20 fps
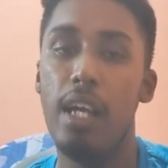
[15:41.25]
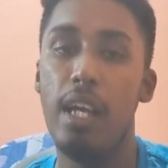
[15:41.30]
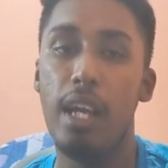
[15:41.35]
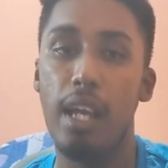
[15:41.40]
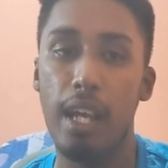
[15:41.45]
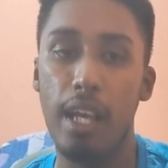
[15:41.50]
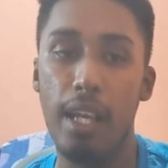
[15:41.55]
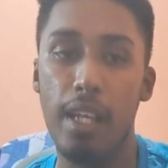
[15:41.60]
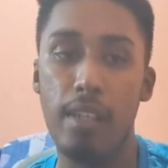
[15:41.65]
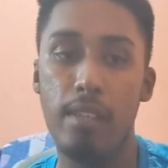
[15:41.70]

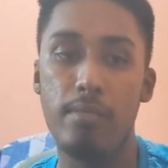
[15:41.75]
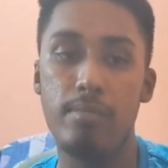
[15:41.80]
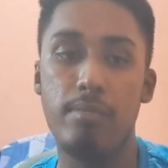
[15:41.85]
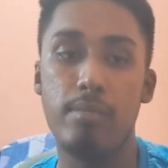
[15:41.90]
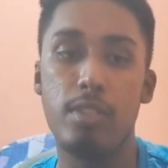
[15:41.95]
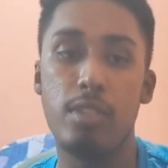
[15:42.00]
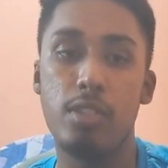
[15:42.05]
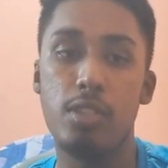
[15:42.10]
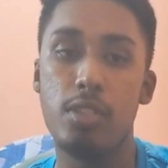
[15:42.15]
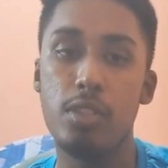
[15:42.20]
and
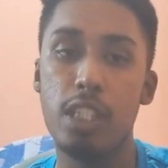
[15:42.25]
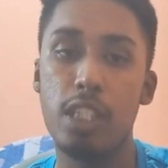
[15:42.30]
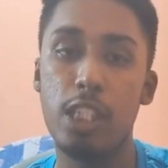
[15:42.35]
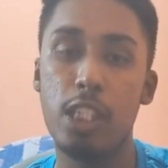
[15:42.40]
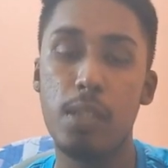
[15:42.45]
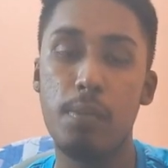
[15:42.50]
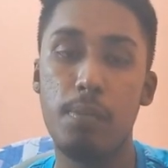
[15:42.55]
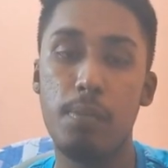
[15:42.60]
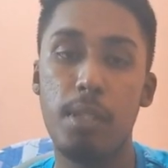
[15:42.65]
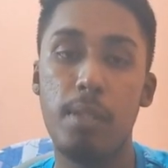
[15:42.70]
should need
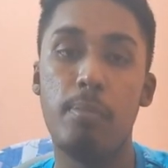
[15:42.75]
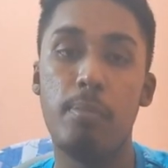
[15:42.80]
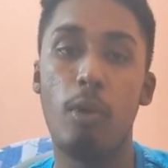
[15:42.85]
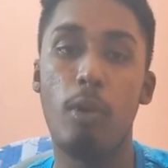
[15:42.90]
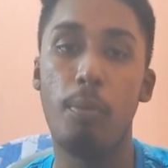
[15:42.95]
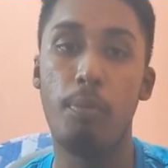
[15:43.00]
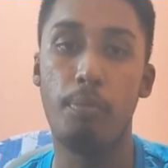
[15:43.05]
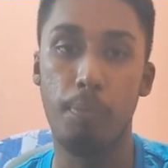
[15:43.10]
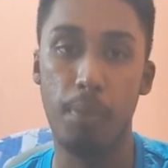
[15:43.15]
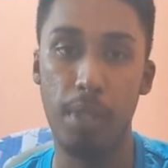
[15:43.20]
to be
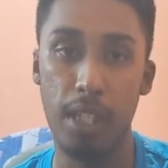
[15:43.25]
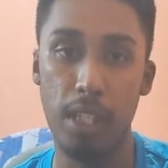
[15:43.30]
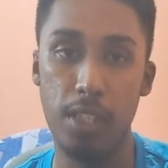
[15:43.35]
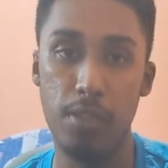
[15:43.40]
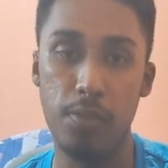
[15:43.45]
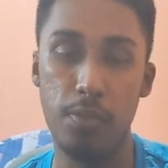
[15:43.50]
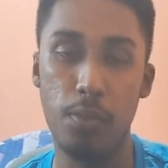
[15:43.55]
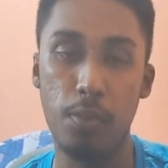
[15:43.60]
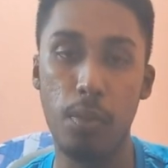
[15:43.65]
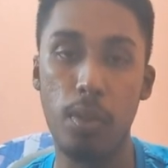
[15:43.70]
more
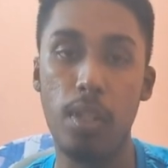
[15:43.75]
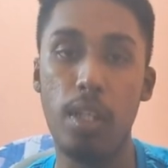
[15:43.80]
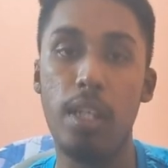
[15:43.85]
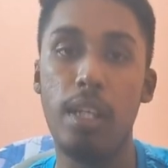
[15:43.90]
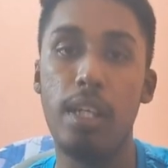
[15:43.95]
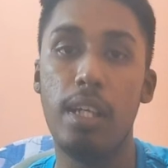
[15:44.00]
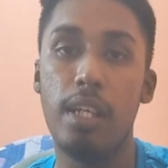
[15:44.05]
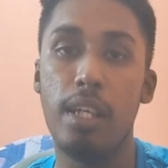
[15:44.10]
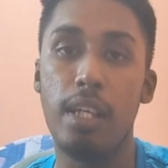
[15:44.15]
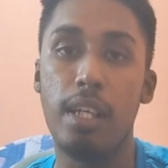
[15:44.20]
peaceful
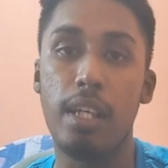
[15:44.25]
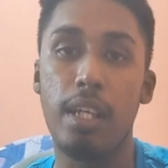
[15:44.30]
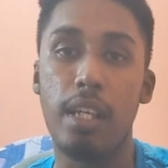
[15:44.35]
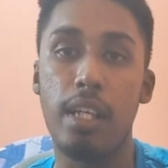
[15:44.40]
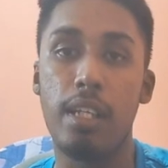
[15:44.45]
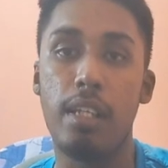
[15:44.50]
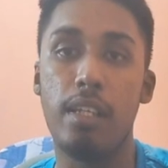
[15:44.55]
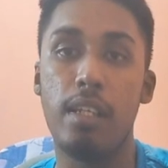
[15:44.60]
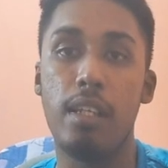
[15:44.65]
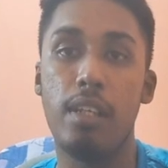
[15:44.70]

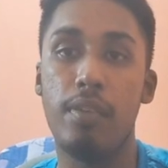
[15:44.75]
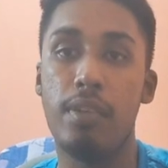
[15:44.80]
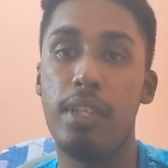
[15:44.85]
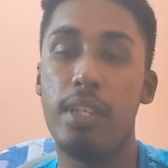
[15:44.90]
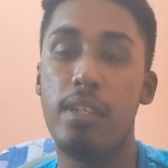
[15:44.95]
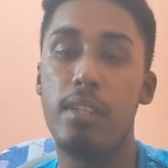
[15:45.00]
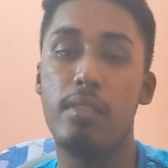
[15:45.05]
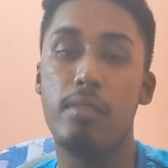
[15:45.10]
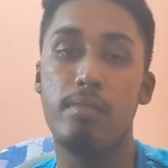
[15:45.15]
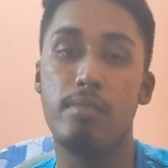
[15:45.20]
in
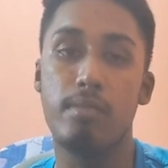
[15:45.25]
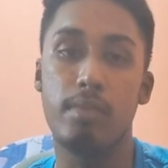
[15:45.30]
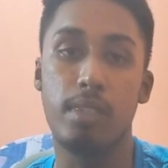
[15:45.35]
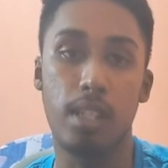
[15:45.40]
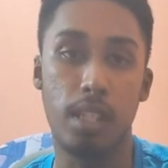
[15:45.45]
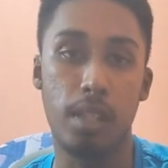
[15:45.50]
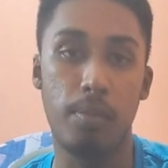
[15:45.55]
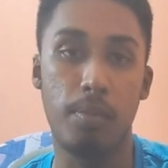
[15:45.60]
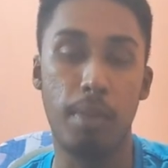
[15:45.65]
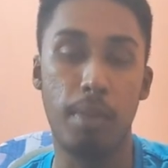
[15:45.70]
living
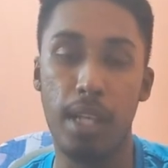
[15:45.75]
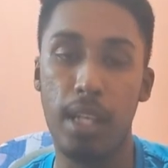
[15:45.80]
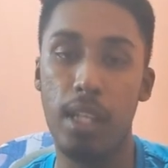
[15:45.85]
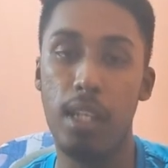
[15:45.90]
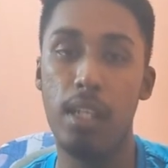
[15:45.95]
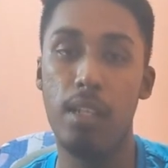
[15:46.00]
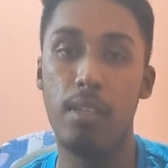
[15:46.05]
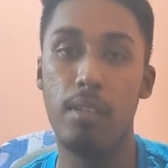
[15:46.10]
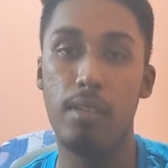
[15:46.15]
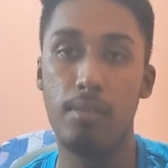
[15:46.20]
by
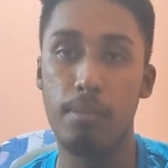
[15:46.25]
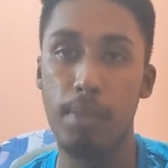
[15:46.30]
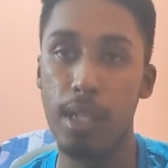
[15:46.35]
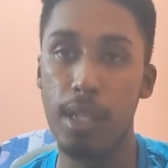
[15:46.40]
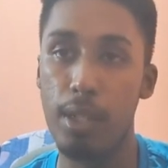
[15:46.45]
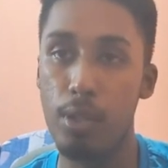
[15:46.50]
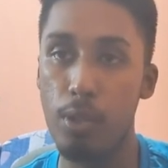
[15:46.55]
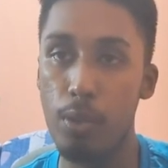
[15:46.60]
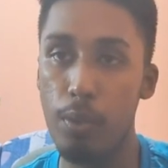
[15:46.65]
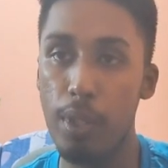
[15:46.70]

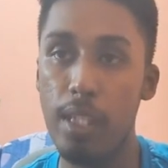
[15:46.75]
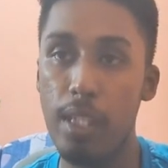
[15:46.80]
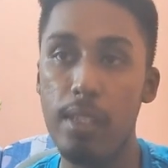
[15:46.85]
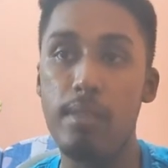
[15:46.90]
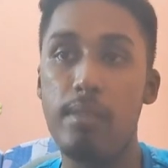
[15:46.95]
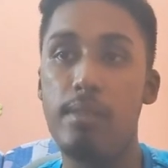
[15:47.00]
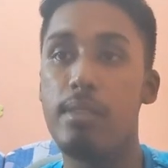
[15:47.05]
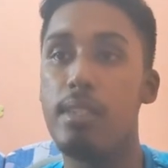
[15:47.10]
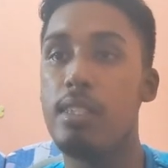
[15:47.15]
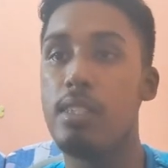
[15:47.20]
doing
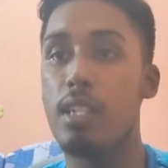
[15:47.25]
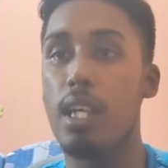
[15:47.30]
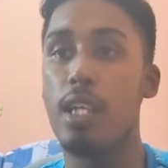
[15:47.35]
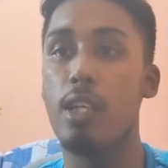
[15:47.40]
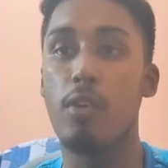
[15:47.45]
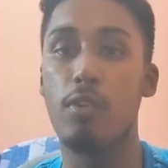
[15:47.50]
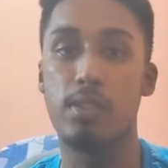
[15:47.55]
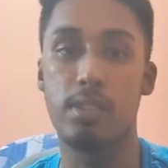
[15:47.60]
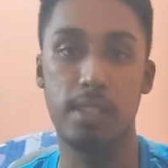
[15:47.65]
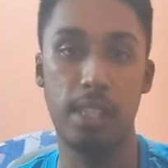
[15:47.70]
this kind
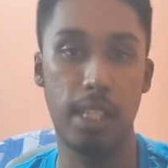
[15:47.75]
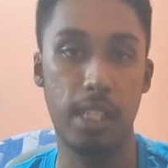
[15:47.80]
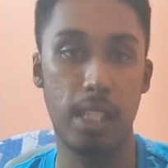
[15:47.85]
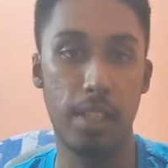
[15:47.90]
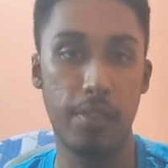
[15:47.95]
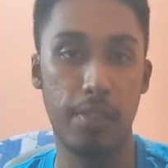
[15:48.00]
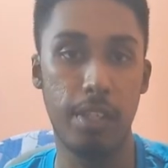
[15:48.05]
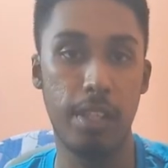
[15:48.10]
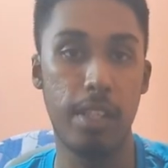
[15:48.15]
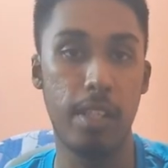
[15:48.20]
of
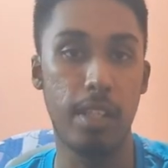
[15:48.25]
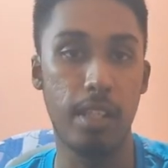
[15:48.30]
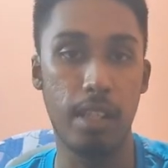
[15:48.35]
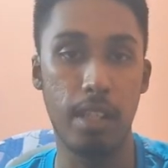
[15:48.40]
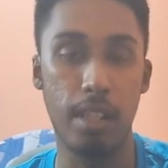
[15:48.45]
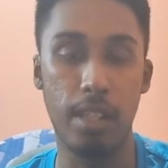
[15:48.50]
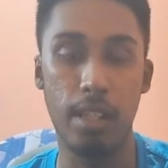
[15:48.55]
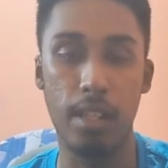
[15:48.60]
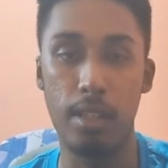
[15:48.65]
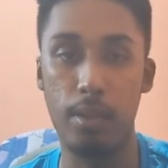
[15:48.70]
scientific
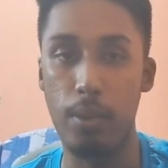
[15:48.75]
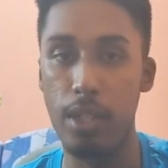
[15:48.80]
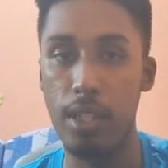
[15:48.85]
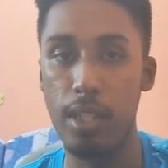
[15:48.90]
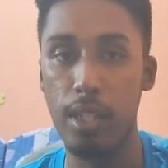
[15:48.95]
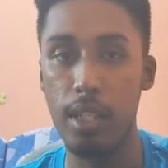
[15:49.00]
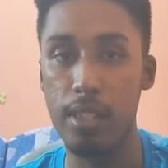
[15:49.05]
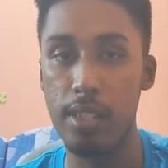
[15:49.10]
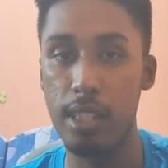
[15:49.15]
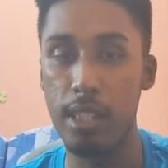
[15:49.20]
inquiry,
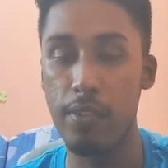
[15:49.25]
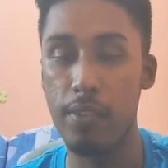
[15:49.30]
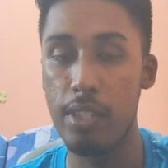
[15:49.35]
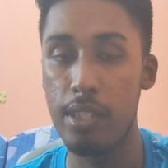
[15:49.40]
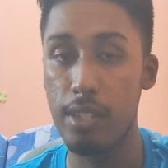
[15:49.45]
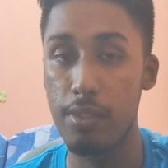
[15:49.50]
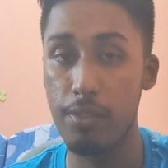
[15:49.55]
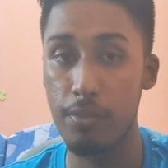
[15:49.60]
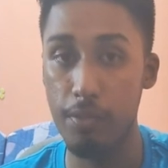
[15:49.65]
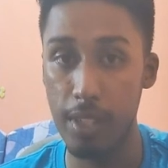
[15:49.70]
scientific
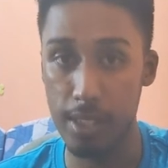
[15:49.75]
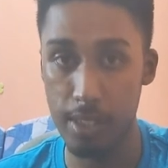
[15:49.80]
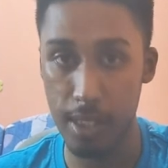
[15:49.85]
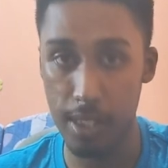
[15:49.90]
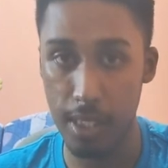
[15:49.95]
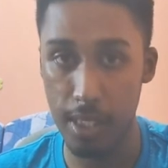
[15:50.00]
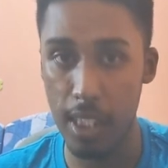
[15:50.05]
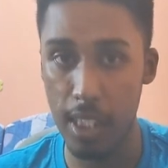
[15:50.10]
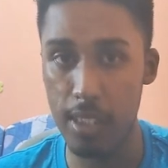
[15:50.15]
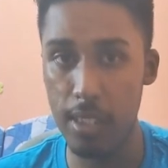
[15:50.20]

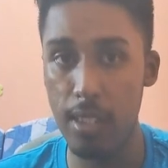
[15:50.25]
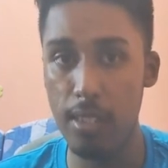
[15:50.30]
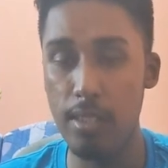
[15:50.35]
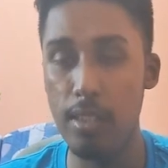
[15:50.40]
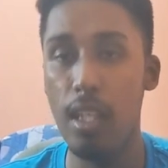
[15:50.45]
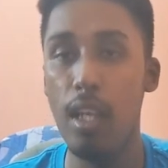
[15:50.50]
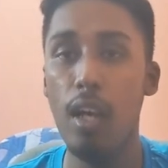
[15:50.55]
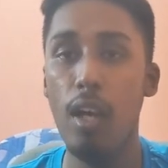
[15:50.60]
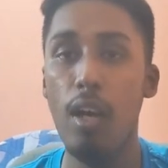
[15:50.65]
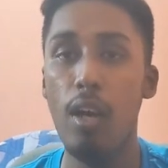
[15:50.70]
investigations
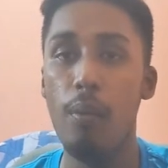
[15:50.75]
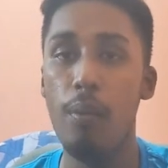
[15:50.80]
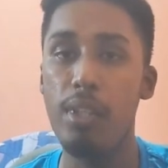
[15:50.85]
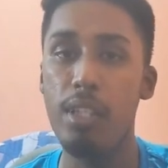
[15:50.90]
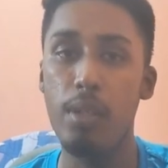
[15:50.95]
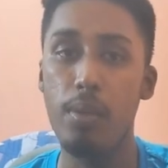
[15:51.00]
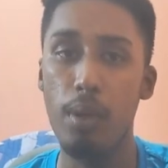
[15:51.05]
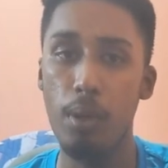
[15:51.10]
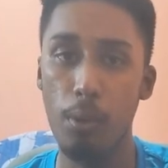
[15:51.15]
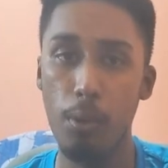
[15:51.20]
with
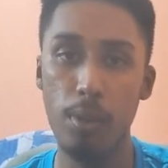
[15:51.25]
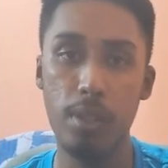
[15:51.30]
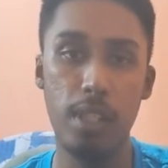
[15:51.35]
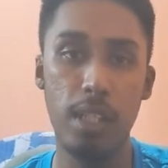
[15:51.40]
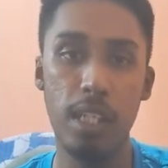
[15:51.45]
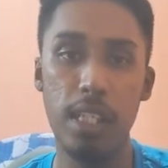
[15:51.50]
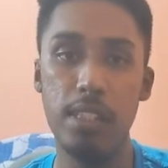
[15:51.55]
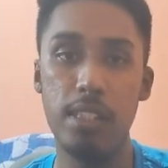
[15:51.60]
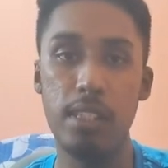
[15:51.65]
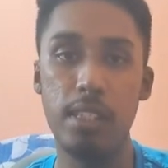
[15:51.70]
our own
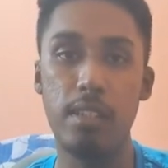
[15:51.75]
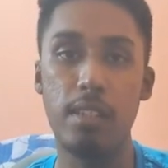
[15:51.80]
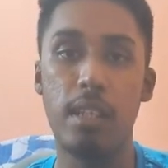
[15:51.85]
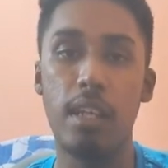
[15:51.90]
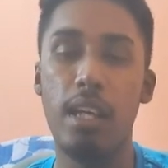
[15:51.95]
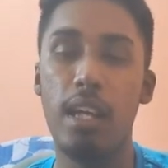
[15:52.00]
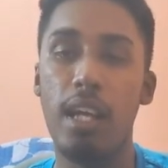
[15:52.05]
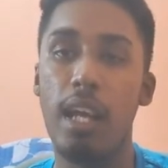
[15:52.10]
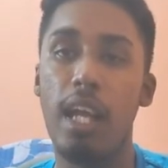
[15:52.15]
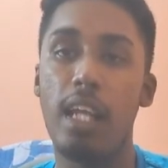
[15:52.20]
religion,
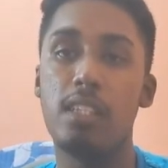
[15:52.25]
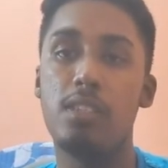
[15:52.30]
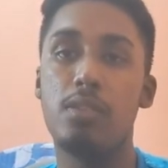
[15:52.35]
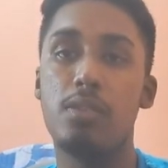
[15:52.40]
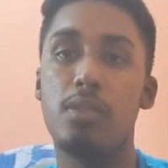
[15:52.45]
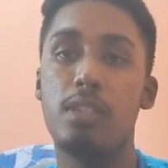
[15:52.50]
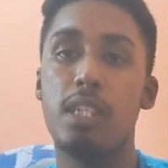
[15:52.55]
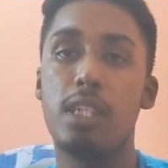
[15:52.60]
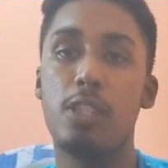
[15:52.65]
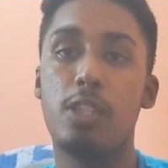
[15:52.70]
and should
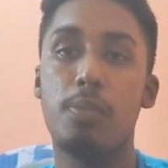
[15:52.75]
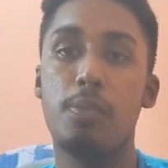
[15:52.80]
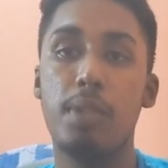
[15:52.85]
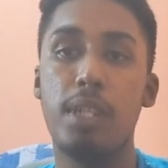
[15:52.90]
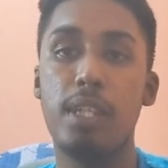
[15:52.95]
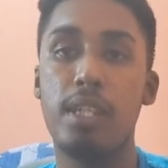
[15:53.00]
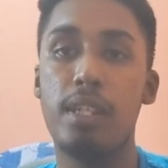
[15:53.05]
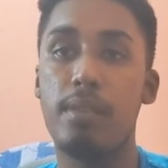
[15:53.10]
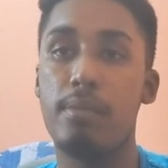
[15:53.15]
need to be